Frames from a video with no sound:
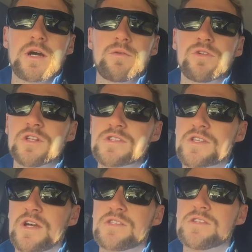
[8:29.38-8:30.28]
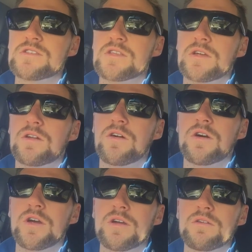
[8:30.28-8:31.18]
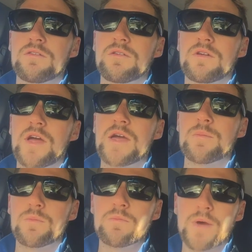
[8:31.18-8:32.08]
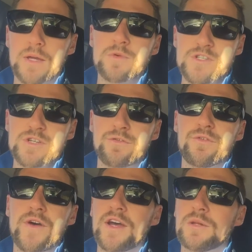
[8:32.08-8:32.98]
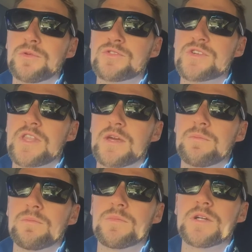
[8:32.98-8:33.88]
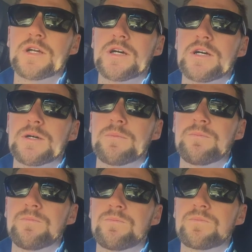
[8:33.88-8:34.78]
real estates, is that I am make myself available to them, and